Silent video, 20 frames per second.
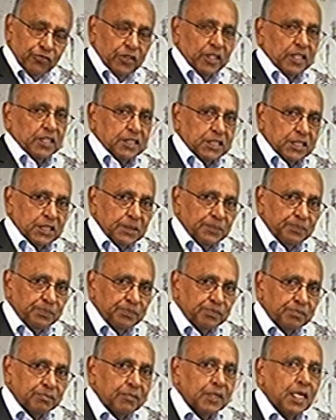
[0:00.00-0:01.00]
a filter
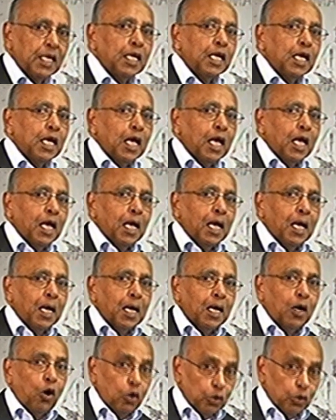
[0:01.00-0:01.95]
uh,